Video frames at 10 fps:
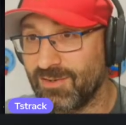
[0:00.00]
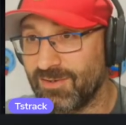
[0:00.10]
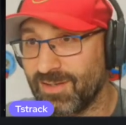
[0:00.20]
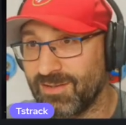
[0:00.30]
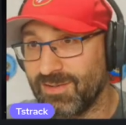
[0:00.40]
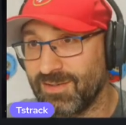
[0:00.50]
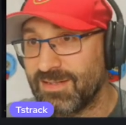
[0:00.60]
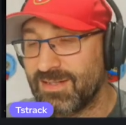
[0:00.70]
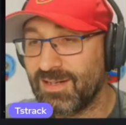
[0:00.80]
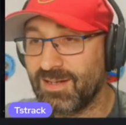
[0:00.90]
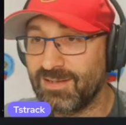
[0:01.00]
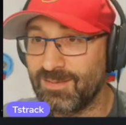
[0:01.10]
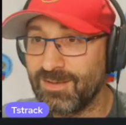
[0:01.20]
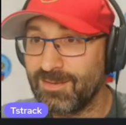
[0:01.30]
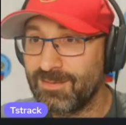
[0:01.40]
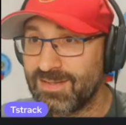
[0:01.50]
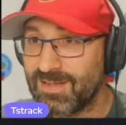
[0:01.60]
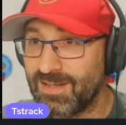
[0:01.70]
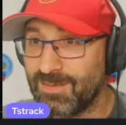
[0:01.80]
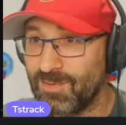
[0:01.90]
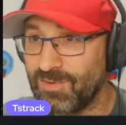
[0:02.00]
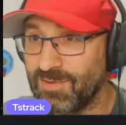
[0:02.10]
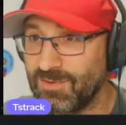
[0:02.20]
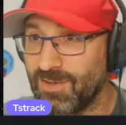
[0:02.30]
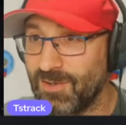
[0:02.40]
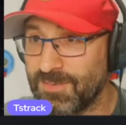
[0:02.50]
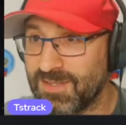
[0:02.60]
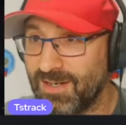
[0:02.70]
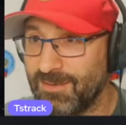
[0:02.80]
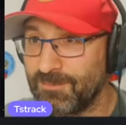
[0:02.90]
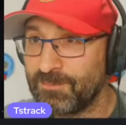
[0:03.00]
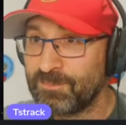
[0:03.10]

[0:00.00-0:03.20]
younger and slightly more in upside.